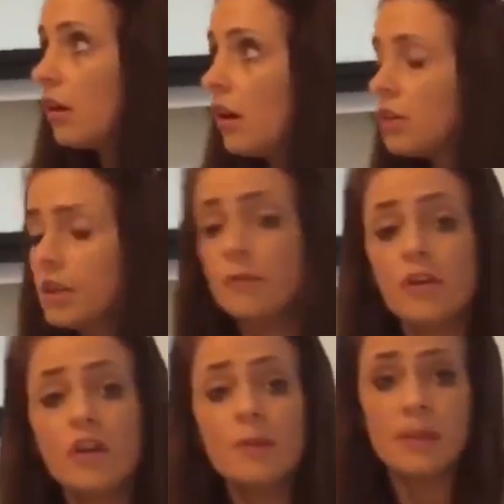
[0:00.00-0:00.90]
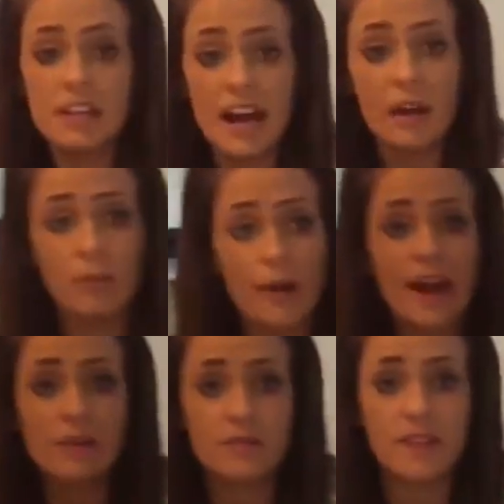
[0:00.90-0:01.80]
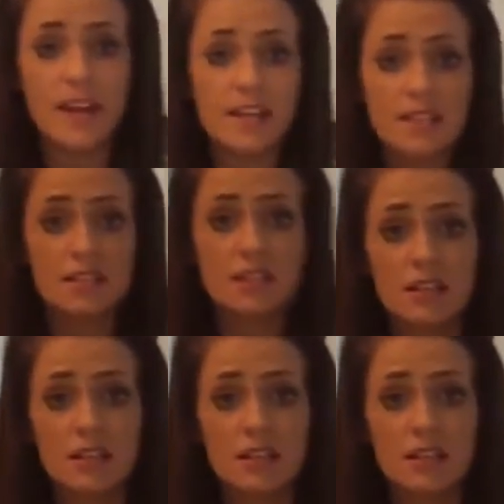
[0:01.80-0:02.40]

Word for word: You annoy me now, Brad, with this.